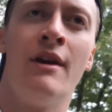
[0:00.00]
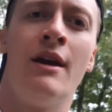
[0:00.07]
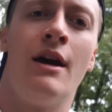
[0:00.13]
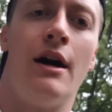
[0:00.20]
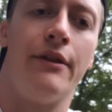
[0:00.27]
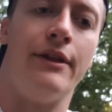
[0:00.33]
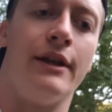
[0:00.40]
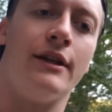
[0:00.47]

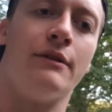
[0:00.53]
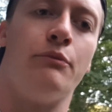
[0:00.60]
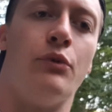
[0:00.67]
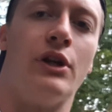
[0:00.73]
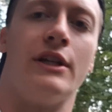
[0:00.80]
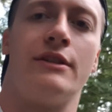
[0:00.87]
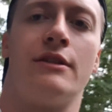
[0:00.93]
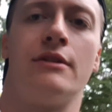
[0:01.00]
I think it
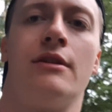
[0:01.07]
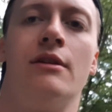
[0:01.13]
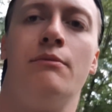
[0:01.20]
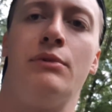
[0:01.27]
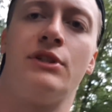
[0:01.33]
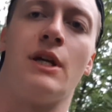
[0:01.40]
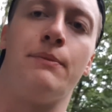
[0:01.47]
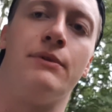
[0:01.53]
brings
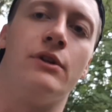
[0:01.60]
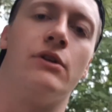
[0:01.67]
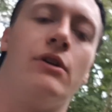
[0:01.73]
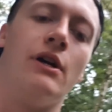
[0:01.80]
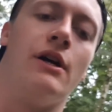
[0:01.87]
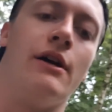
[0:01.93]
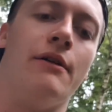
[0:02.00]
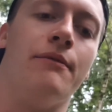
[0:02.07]
up
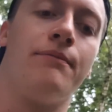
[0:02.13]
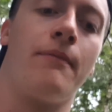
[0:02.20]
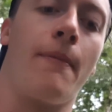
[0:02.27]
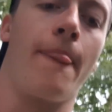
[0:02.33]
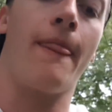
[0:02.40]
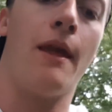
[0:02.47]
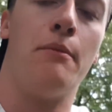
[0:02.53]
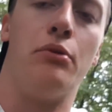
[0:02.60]
your
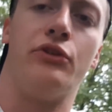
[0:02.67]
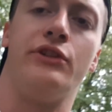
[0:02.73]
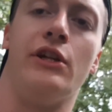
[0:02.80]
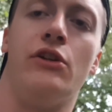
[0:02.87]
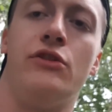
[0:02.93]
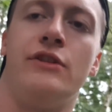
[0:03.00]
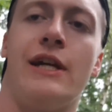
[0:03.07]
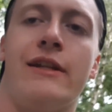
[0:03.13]
posterior
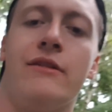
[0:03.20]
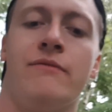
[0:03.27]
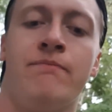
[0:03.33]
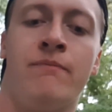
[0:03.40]
chain.